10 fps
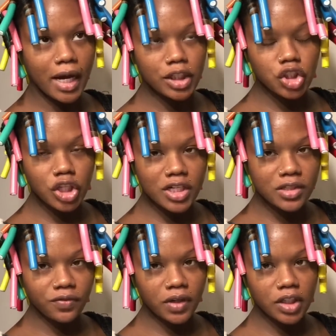I
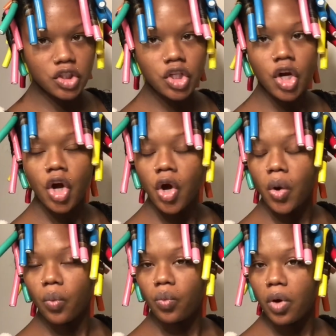just finished
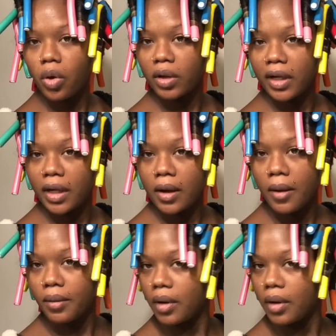rolling